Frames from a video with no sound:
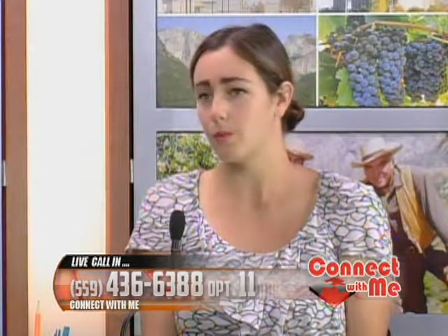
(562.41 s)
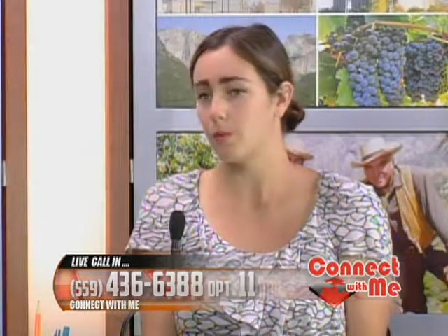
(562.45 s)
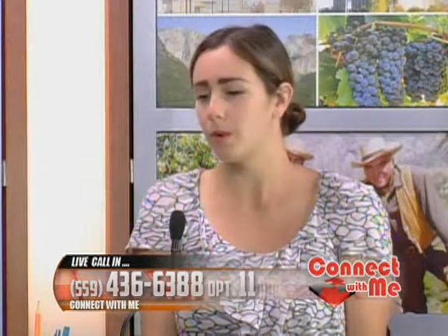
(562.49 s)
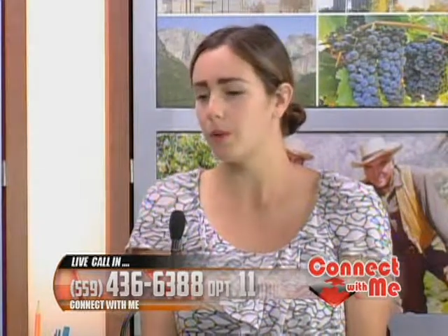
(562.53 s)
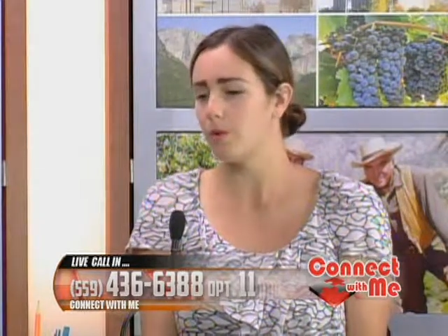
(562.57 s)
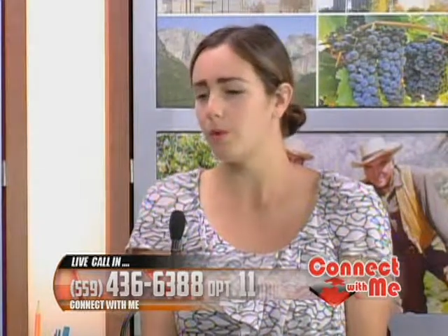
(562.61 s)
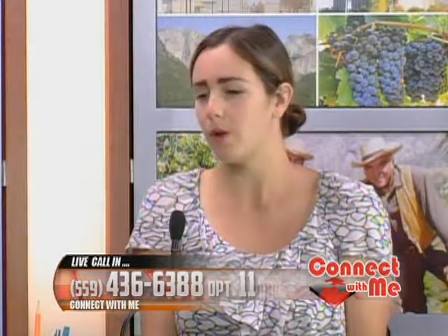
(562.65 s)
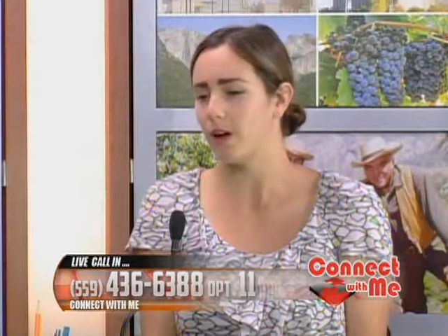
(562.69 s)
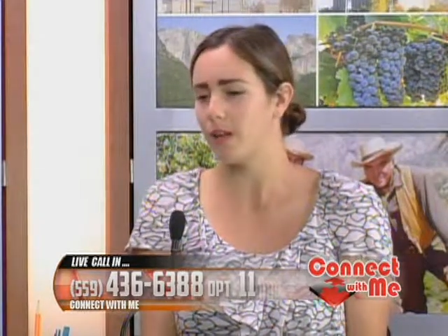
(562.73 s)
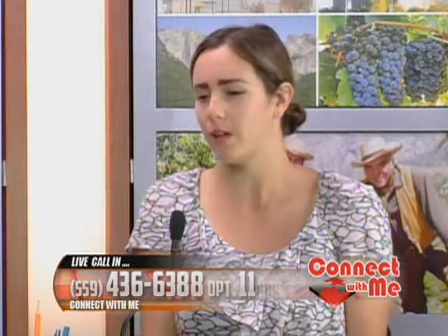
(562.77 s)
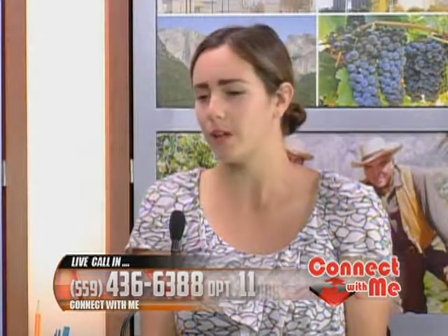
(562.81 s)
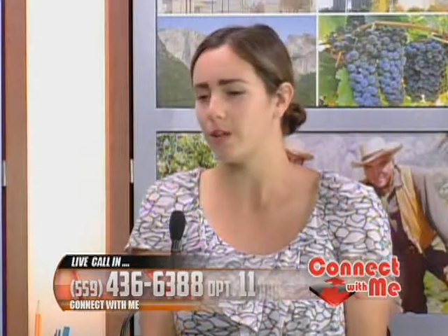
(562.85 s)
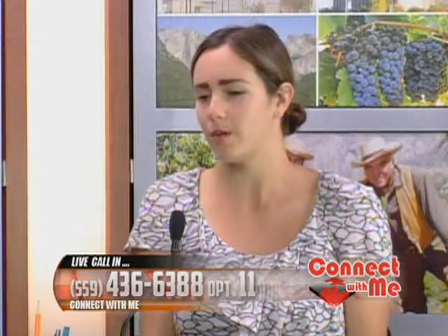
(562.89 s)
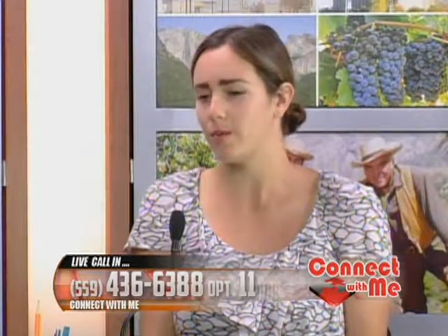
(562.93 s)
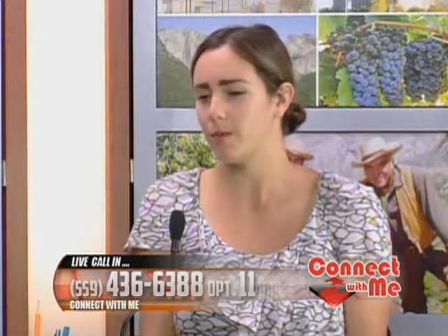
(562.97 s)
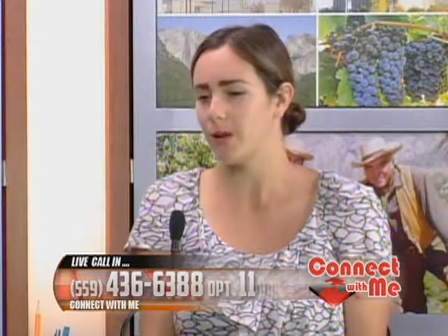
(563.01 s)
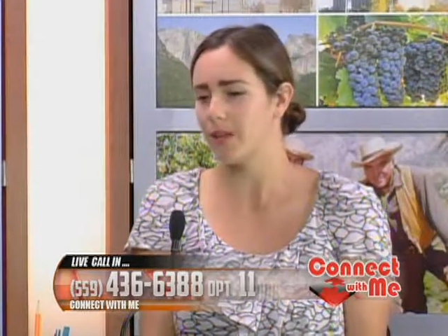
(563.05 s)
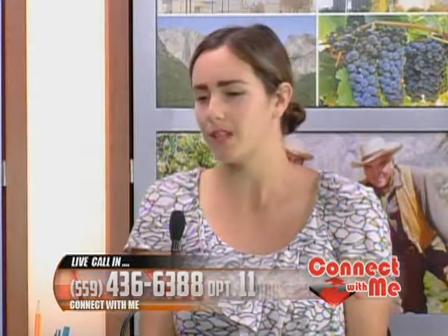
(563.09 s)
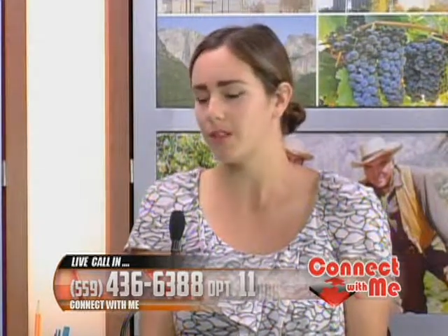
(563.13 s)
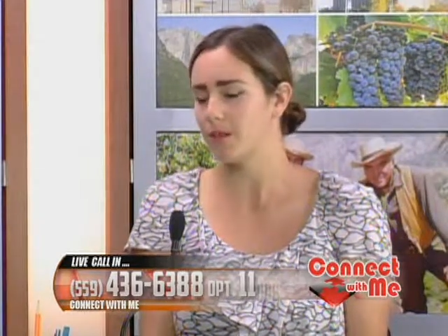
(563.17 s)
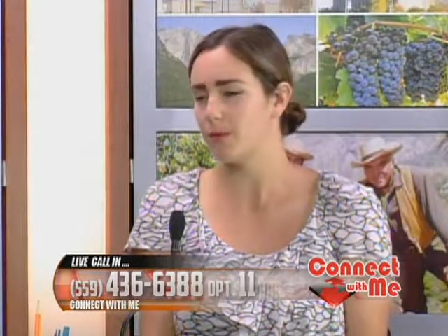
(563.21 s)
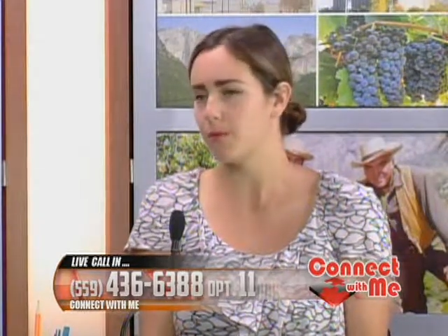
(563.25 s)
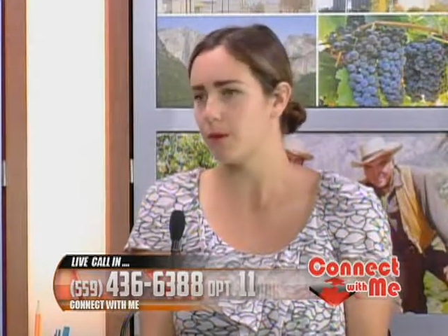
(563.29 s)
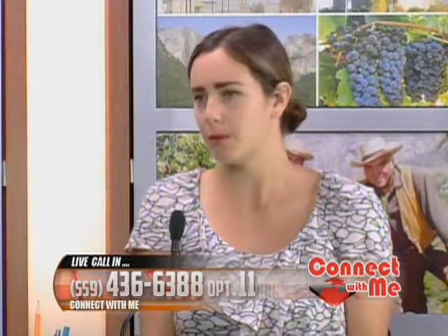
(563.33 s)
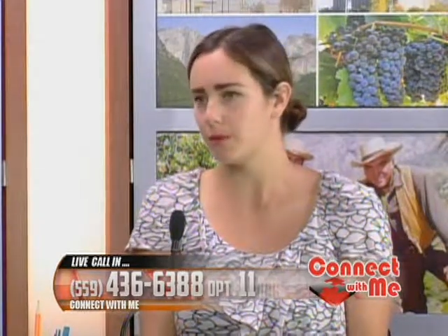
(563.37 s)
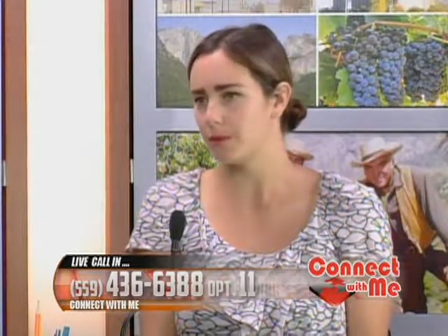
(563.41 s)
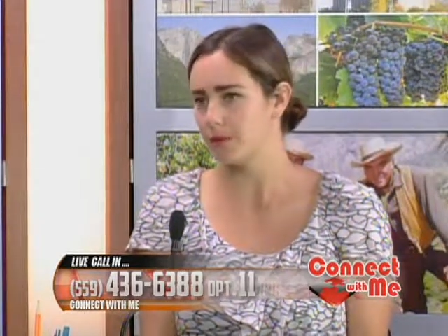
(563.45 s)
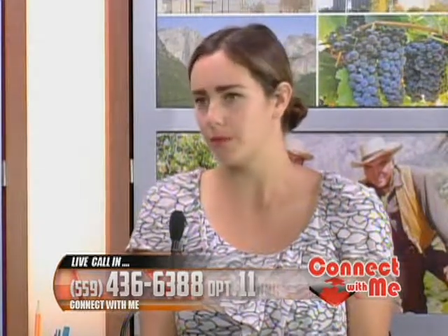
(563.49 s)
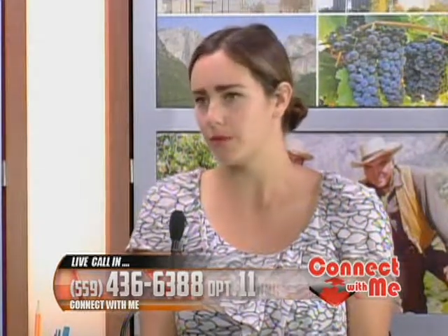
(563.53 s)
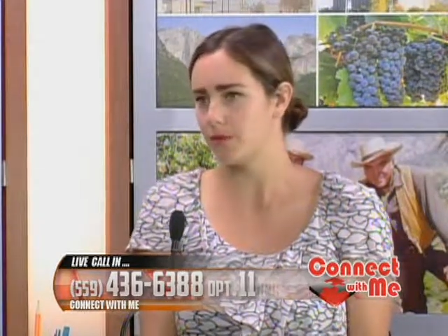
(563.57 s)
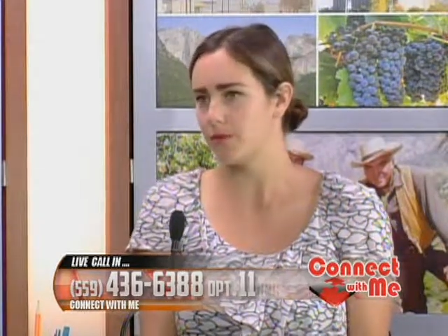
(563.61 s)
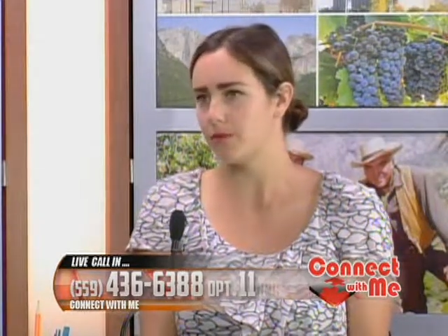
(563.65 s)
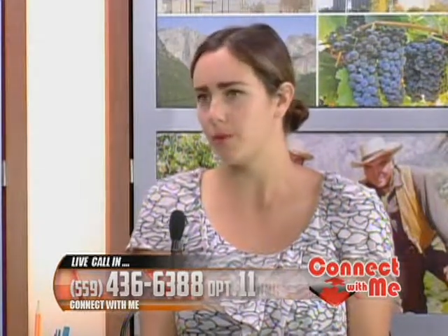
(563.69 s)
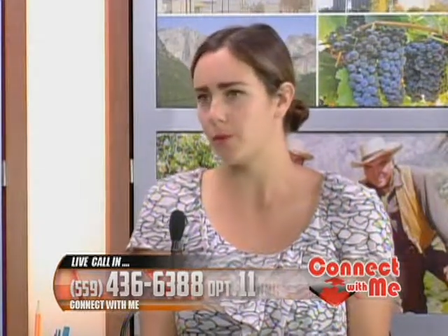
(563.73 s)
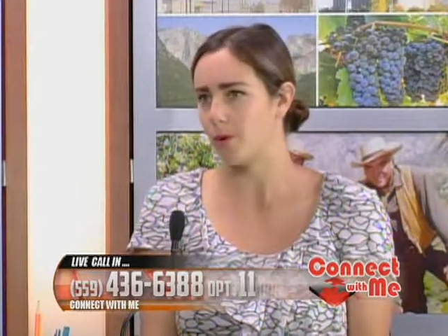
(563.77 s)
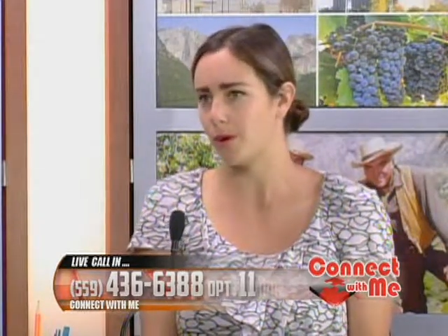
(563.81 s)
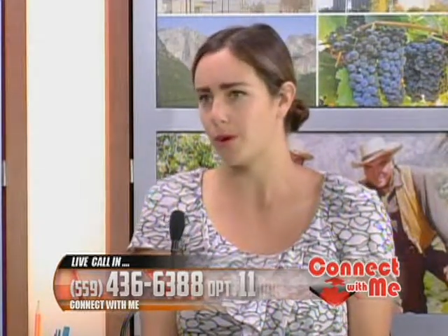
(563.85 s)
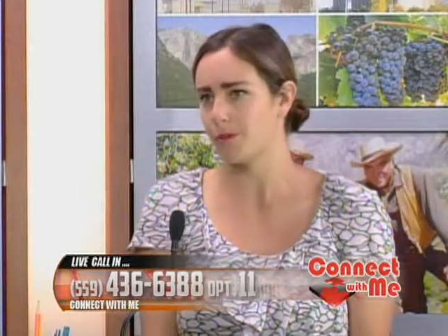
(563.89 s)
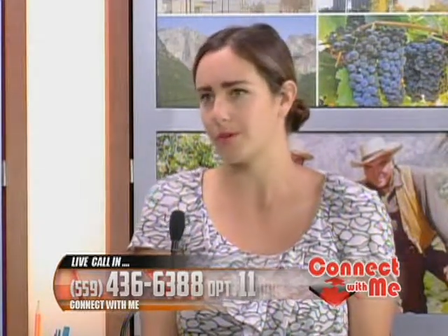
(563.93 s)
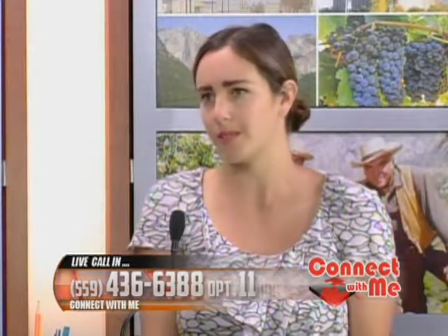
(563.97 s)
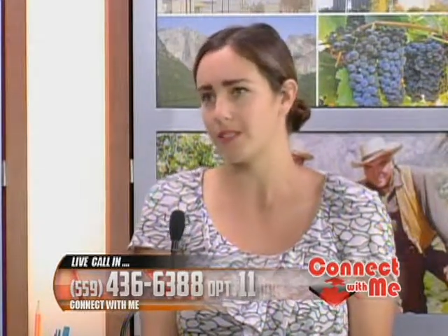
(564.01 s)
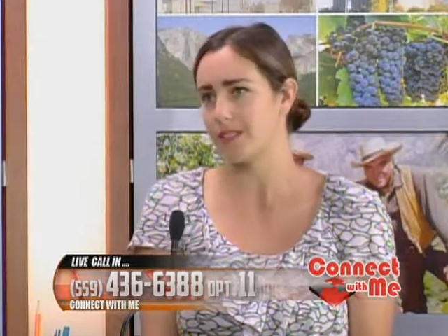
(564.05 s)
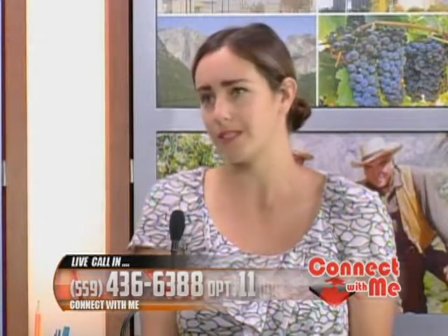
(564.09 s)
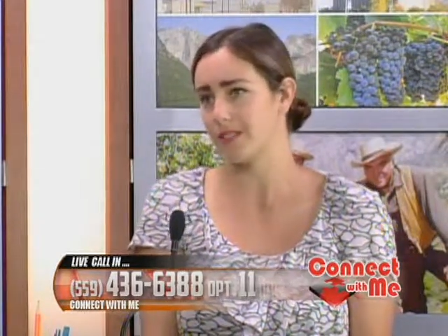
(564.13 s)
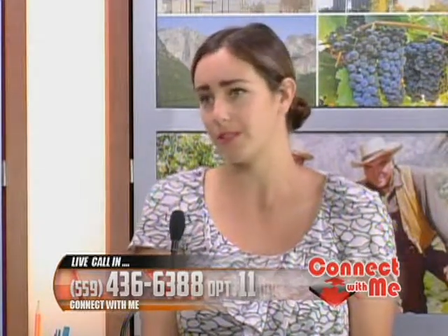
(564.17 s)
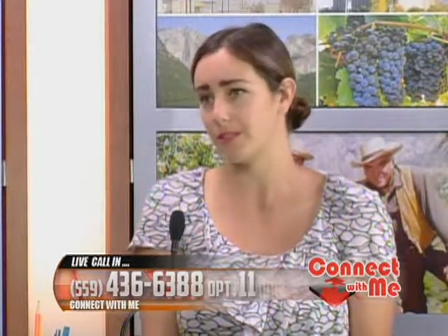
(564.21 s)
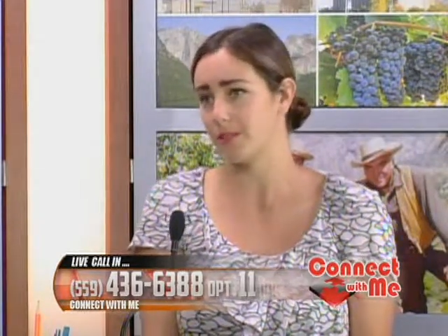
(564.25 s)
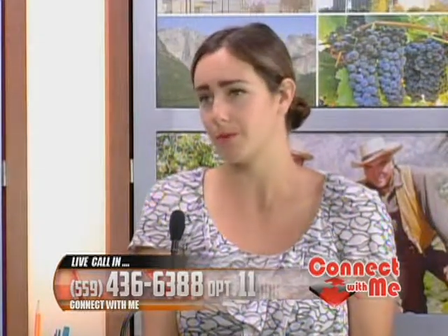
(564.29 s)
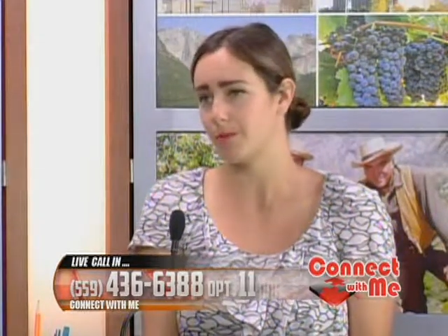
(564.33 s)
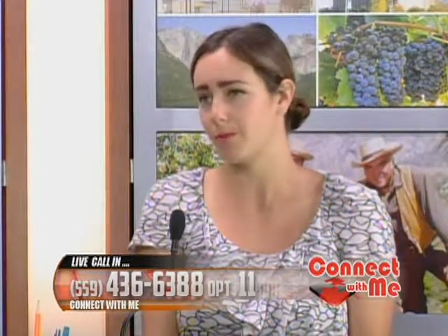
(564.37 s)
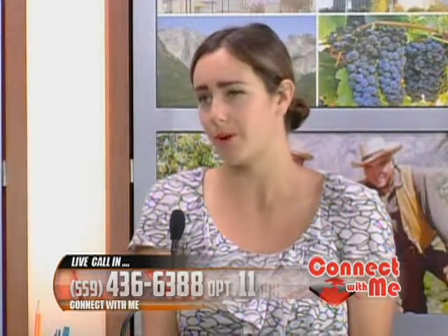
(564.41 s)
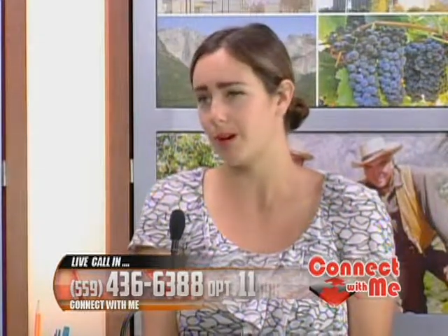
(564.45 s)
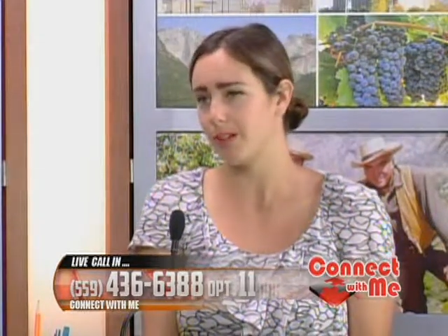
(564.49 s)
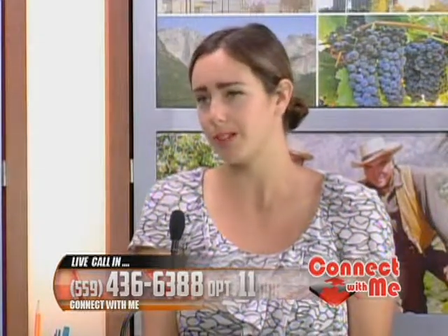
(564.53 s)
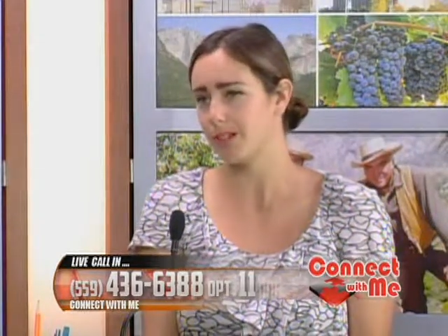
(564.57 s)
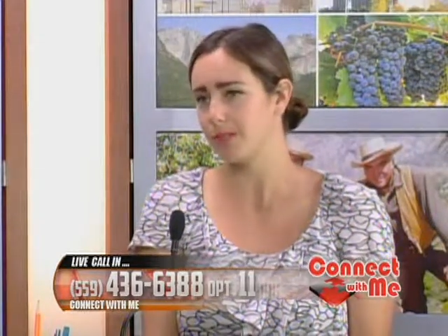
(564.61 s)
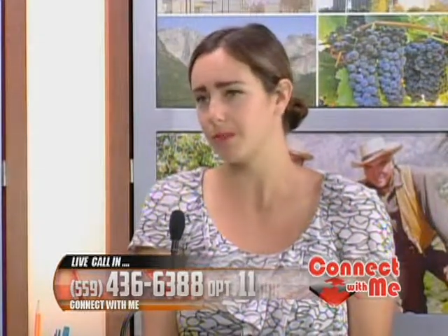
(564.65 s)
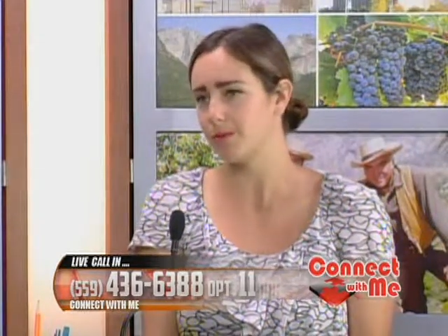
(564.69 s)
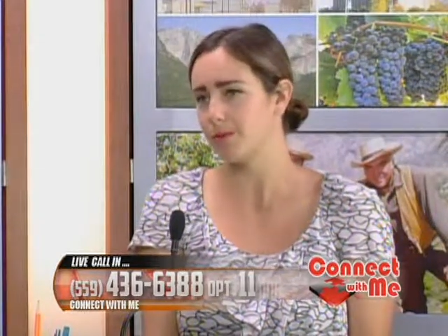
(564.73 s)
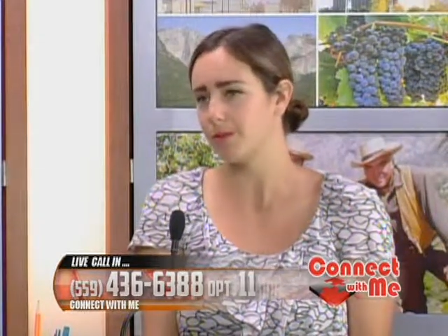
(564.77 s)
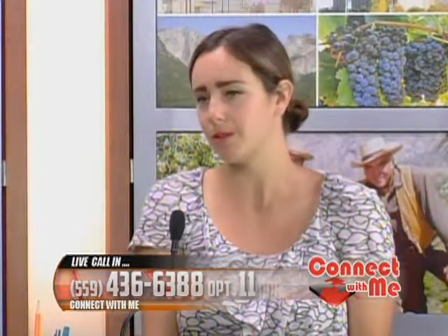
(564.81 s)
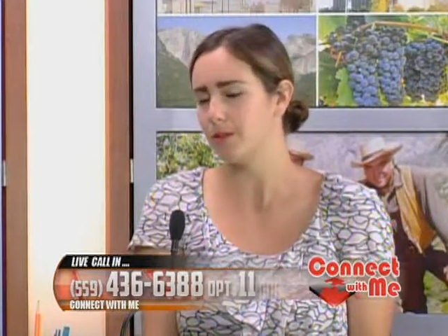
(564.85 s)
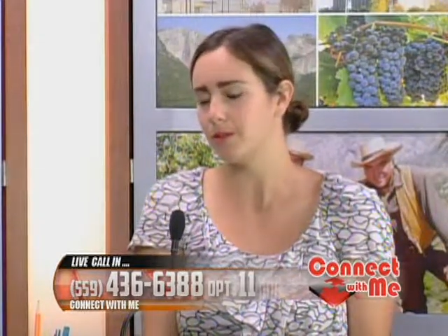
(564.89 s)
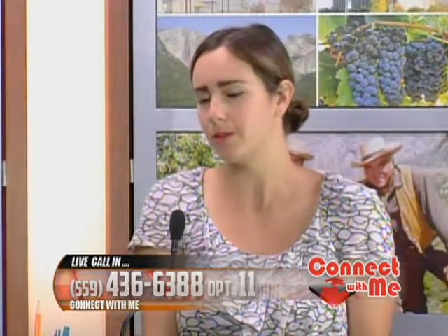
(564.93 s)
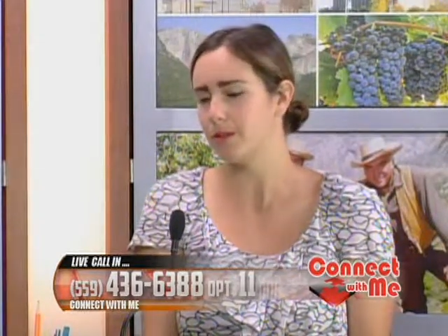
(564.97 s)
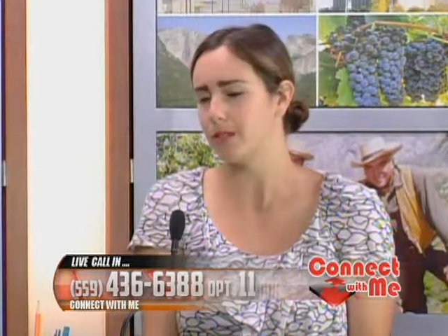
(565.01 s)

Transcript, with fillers: We want you to make the most informed decision possible